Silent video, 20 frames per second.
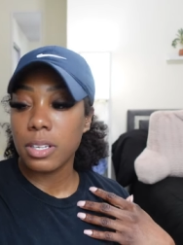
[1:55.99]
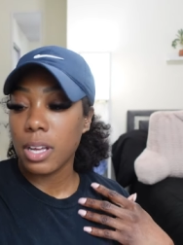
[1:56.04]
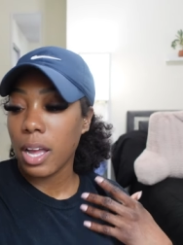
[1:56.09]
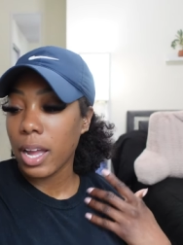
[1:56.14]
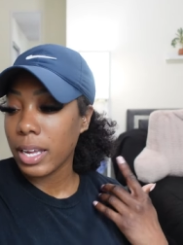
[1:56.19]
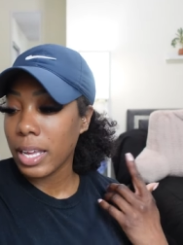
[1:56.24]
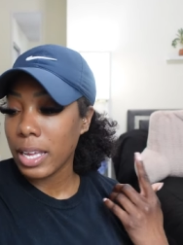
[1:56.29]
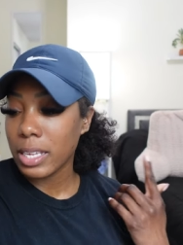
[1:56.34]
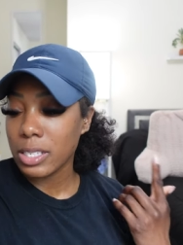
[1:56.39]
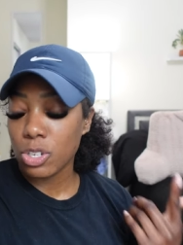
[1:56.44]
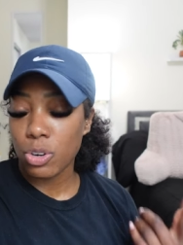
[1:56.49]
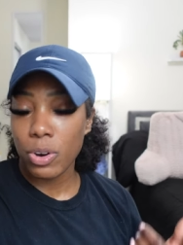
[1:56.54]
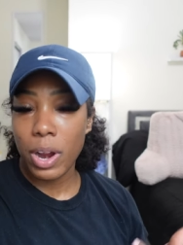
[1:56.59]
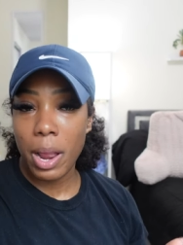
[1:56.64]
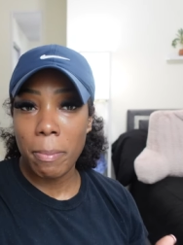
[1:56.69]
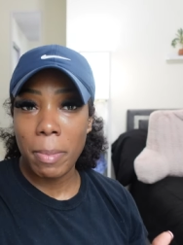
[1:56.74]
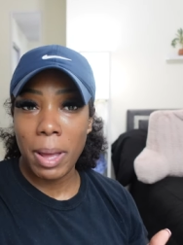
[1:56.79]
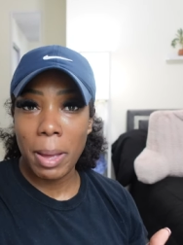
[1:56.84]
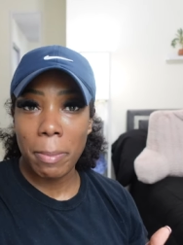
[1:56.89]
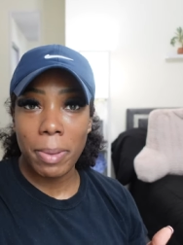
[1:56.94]
I guess,
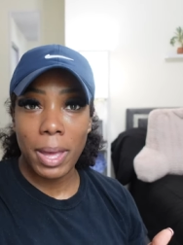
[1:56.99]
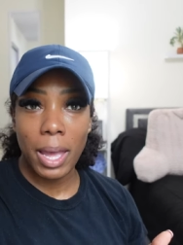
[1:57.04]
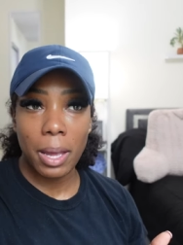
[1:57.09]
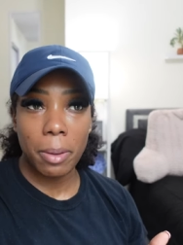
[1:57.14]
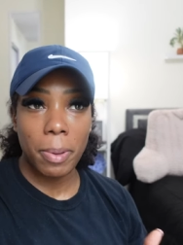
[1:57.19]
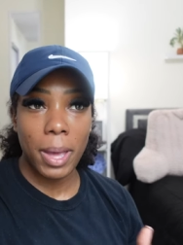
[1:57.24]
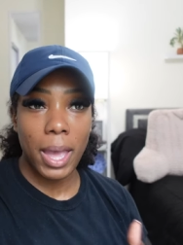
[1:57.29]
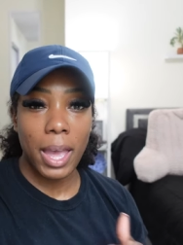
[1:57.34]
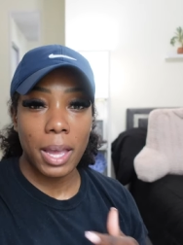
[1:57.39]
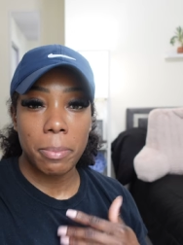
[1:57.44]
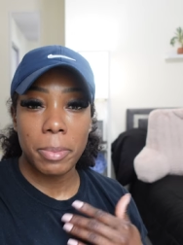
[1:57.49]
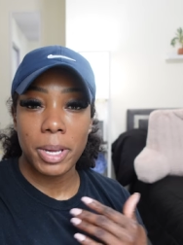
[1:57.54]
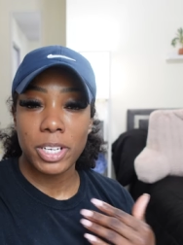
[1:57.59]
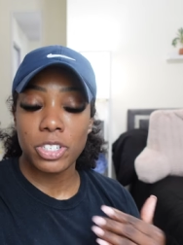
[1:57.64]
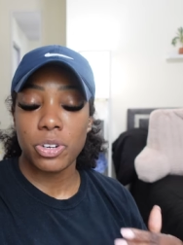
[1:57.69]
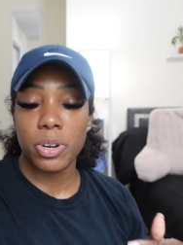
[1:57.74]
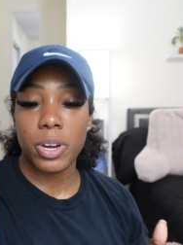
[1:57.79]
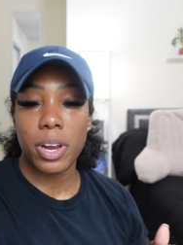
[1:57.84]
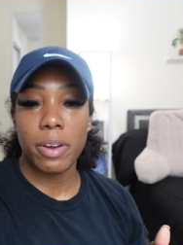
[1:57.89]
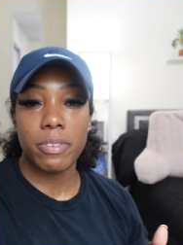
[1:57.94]
grab my backpack, make
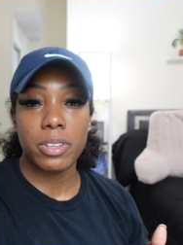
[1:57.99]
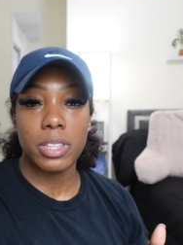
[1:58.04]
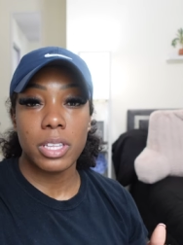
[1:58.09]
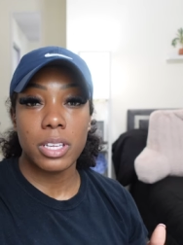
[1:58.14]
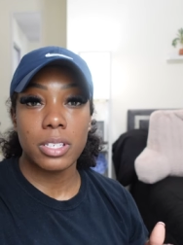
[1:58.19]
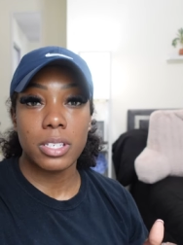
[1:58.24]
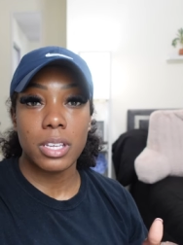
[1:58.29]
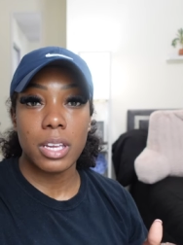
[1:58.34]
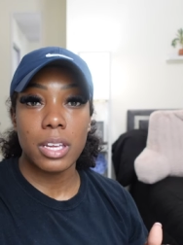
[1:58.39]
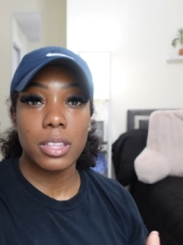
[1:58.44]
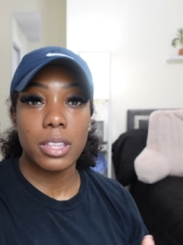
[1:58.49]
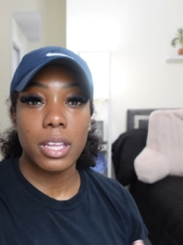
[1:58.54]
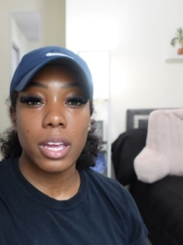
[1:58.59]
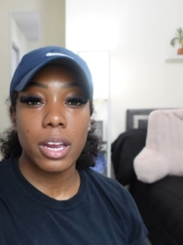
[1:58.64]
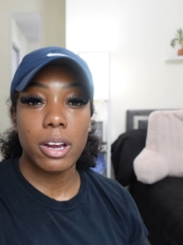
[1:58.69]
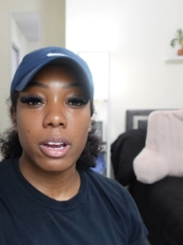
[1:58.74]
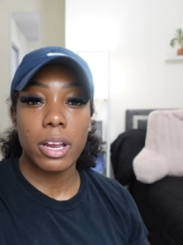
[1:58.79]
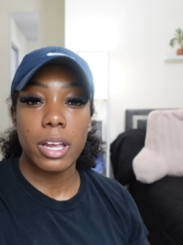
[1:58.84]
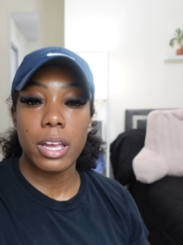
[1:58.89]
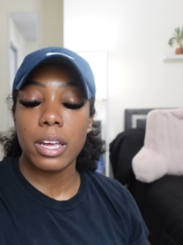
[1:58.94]
sure everything's in
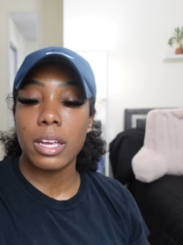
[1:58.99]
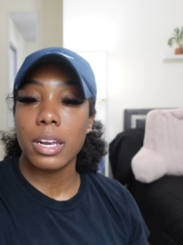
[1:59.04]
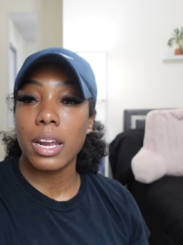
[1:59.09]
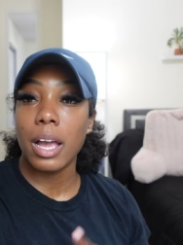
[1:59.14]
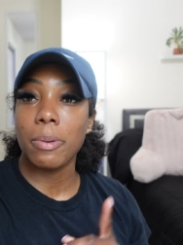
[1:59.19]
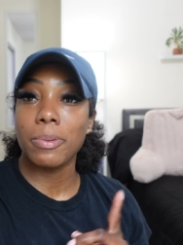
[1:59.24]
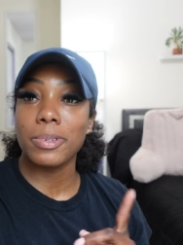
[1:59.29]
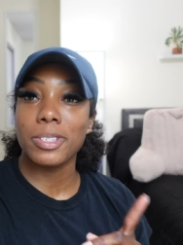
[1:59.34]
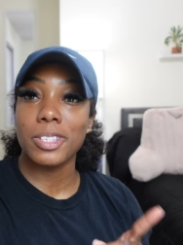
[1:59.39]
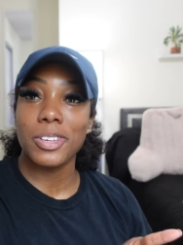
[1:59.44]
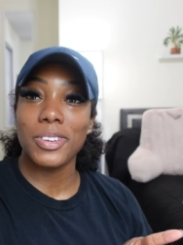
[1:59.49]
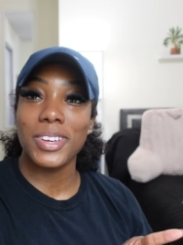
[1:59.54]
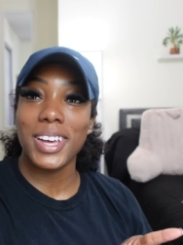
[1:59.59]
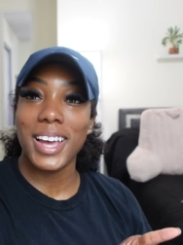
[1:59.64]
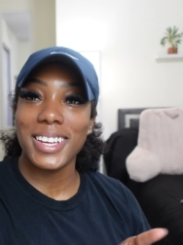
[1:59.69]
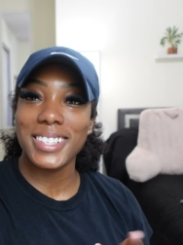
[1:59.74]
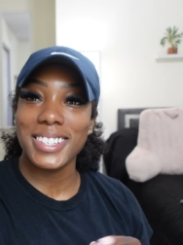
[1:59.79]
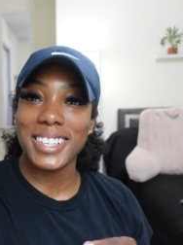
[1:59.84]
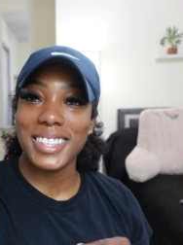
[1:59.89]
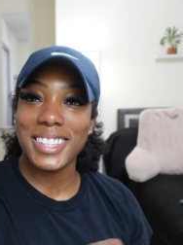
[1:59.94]
there, and I will see you
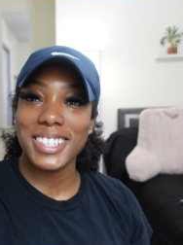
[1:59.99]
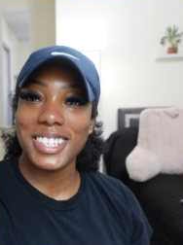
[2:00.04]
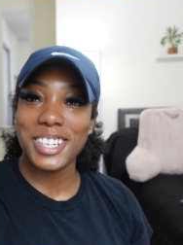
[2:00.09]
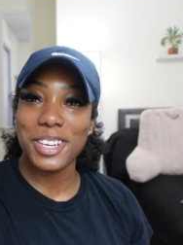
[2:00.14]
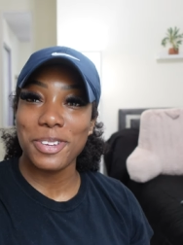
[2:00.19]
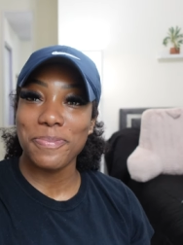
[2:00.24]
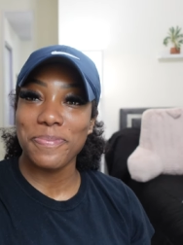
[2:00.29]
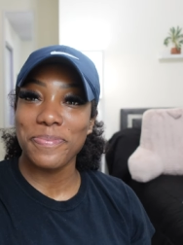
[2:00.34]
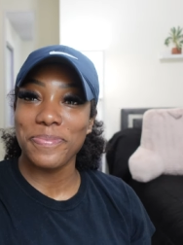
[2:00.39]
guys at the gym.